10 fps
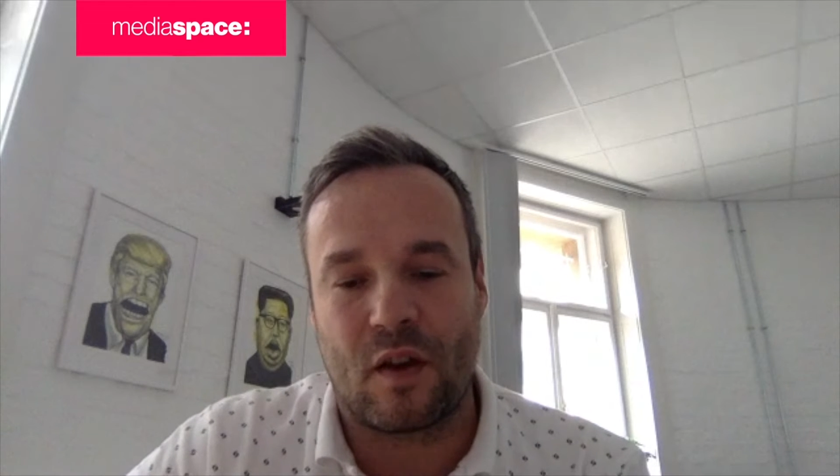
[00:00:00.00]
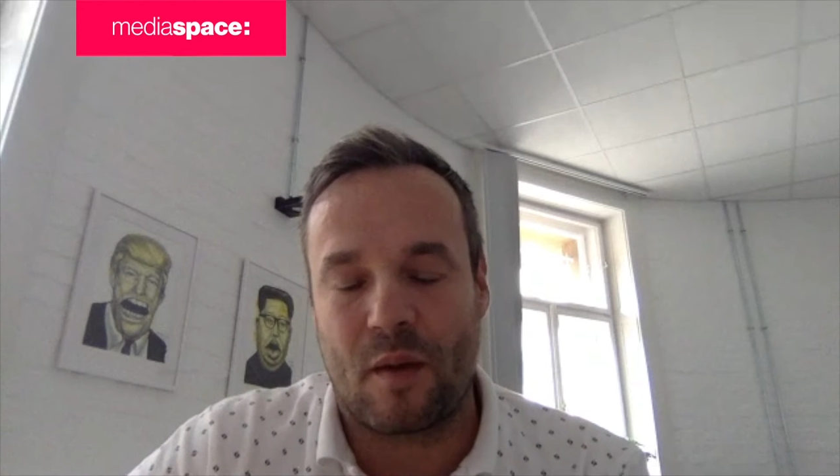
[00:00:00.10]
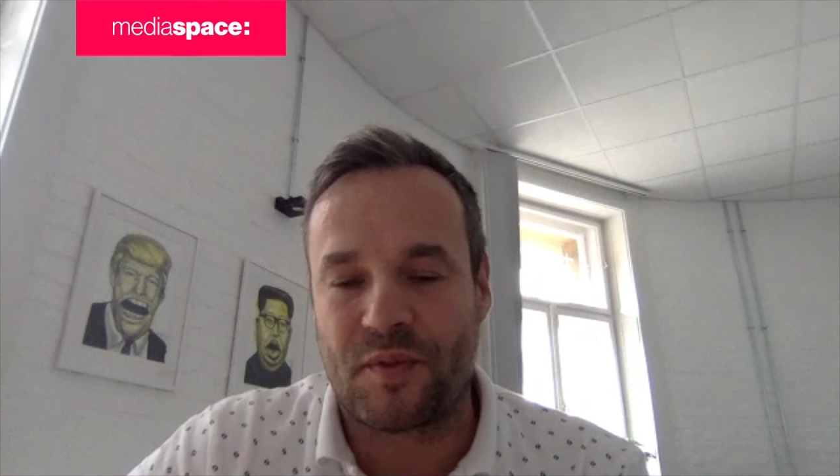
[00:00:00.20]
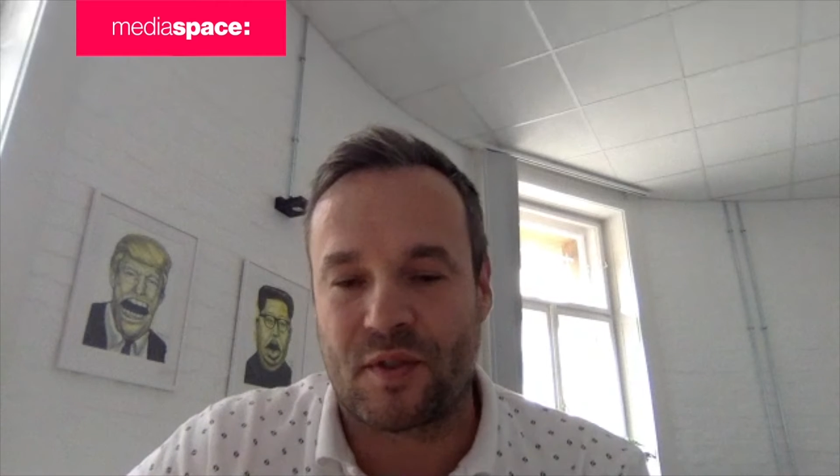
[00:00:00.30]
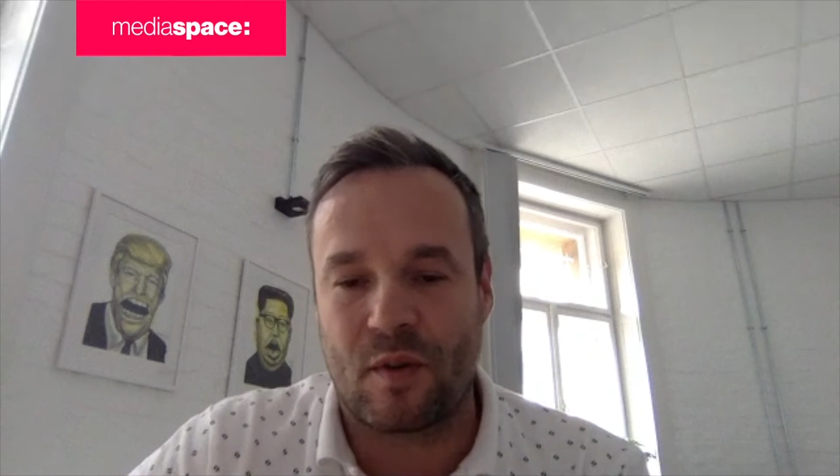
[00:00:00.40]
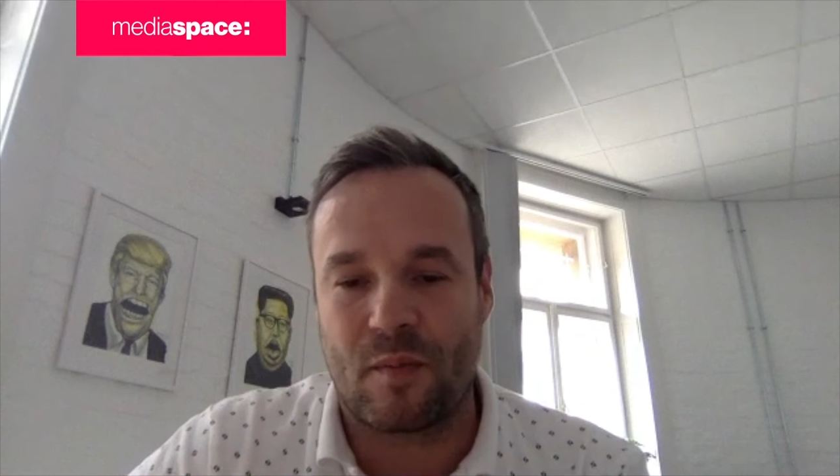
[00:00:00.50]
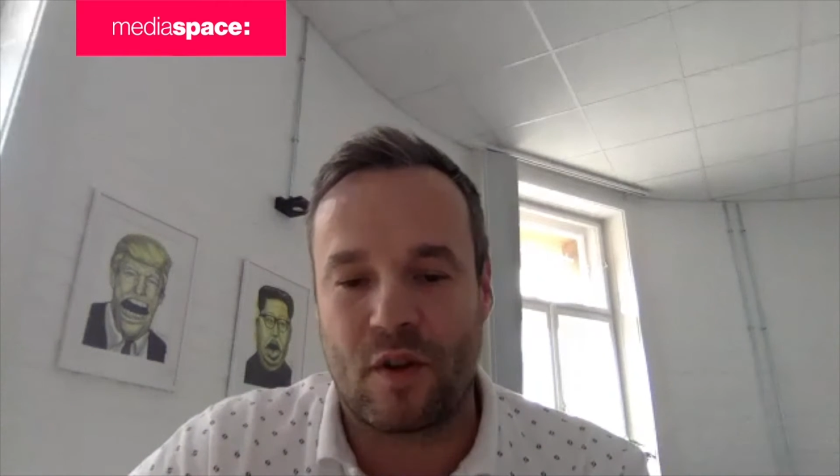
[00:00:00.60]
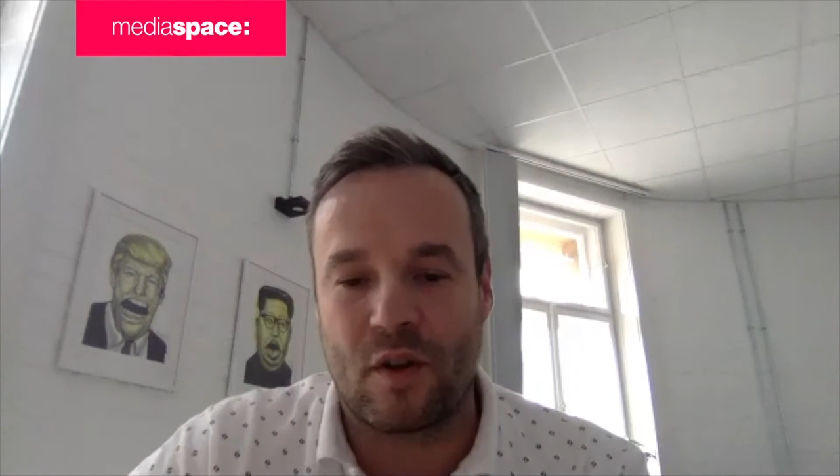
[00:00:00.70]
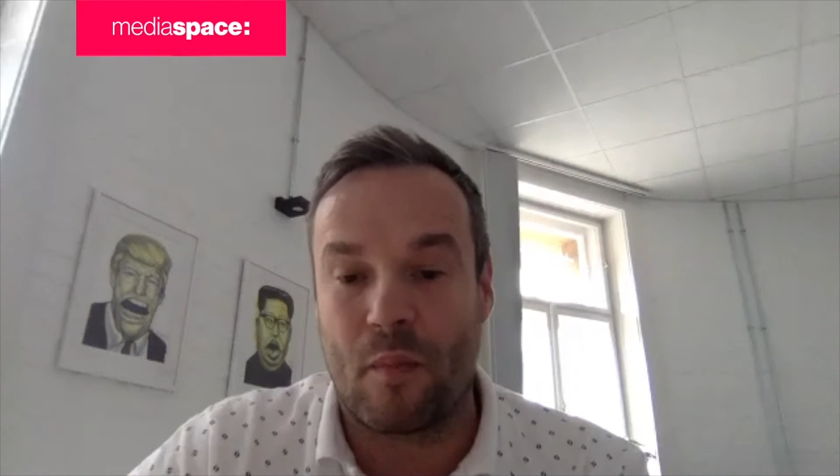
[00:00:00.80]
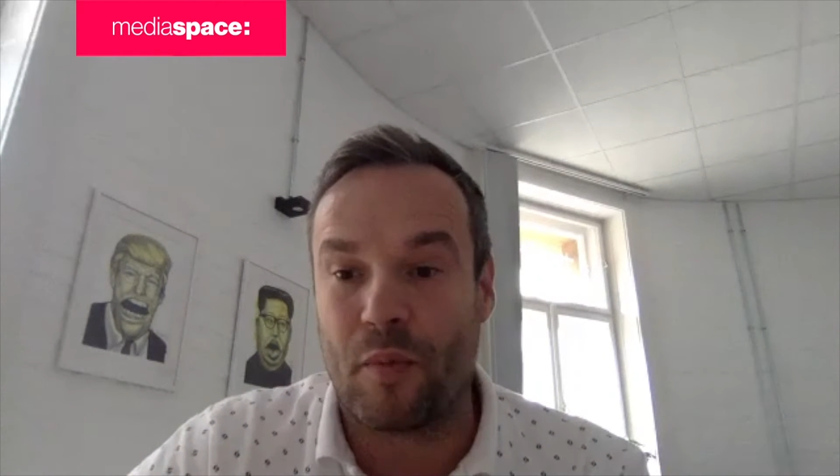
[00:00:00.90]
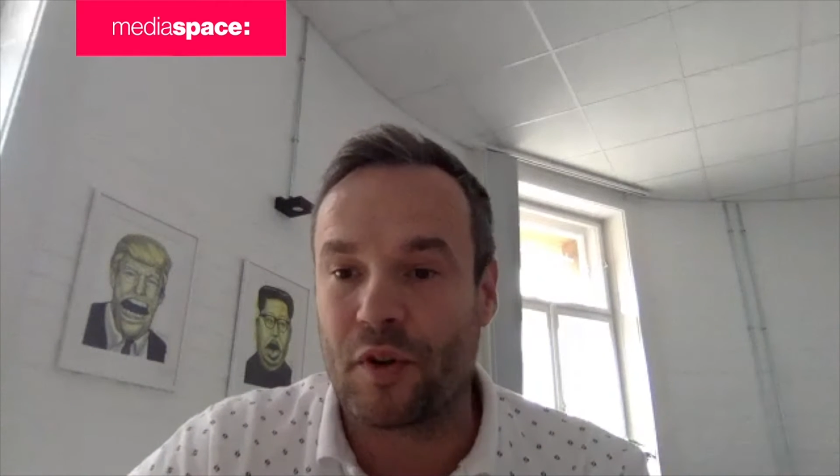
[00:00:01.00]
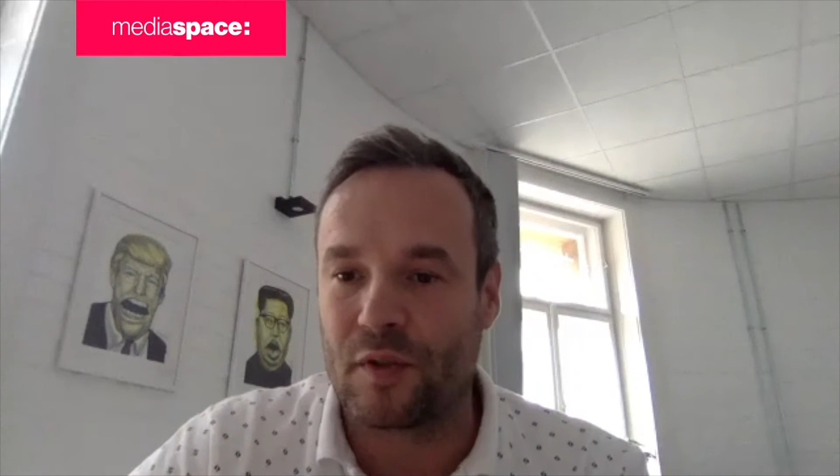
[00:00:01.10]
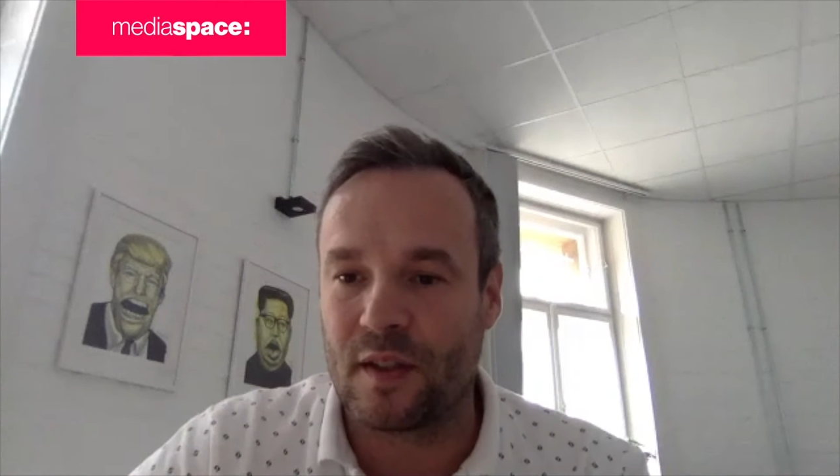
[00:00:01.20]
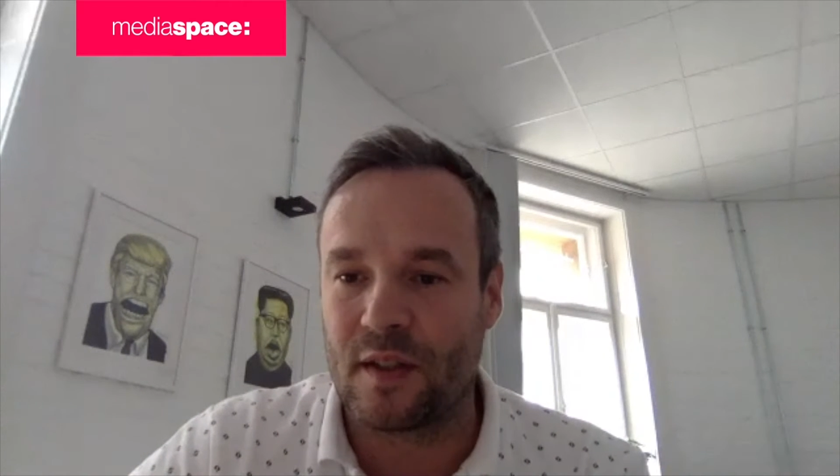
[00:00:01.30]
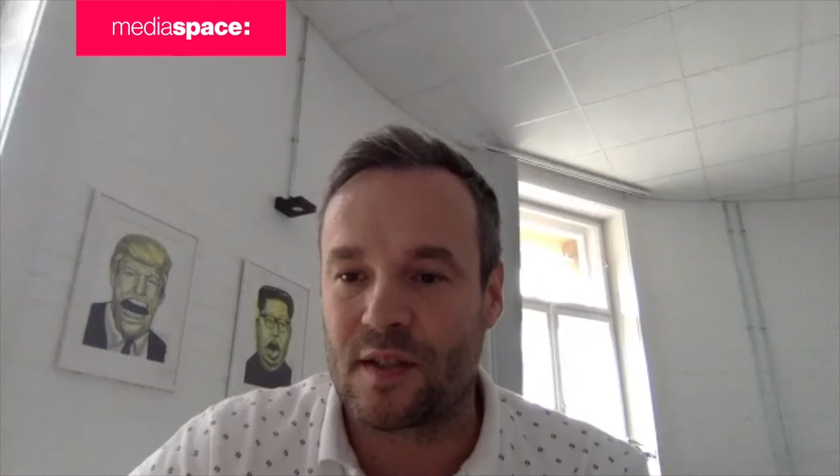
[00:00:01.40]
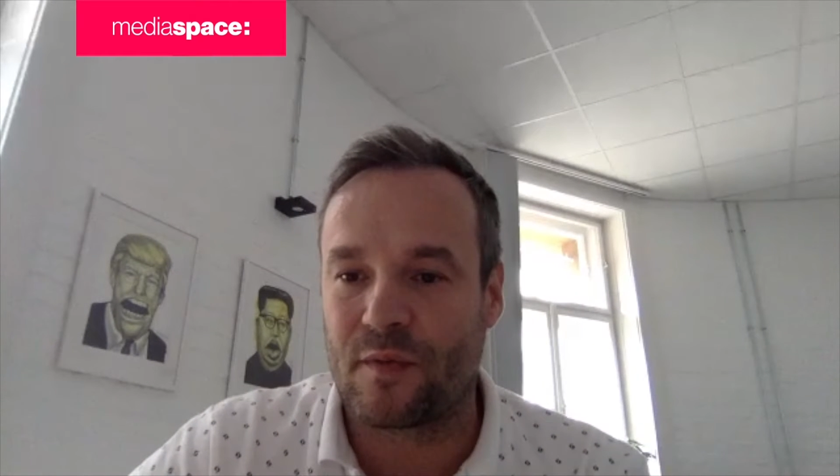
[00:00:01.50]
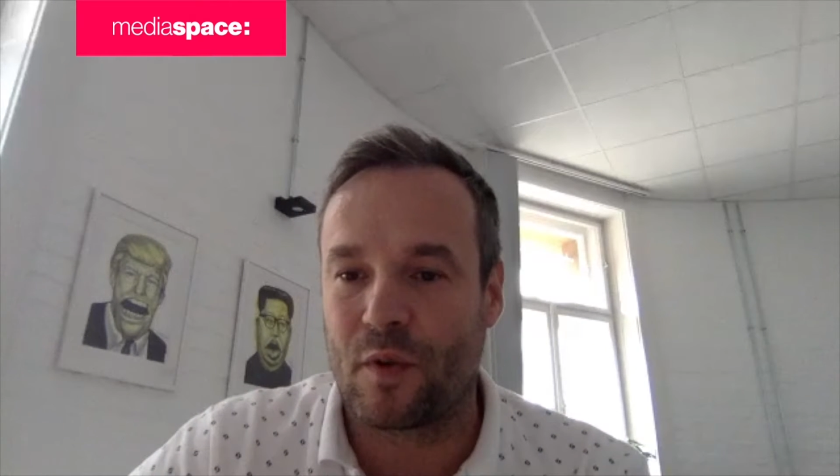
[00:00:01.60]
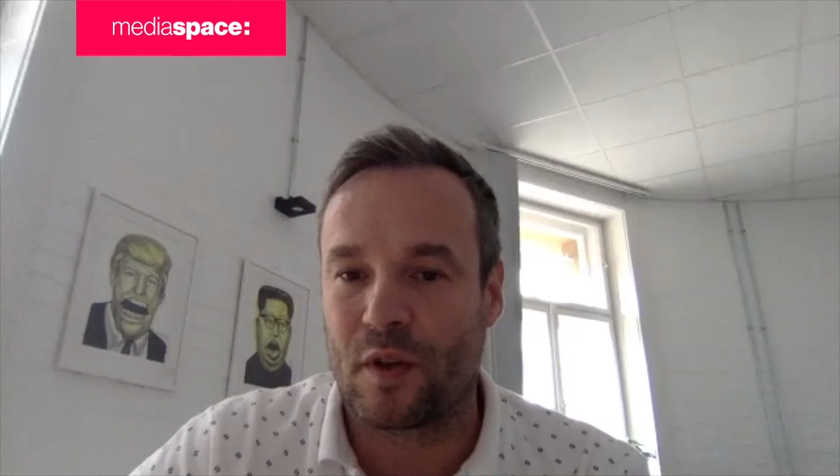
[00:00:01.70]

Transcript: up some opportunities for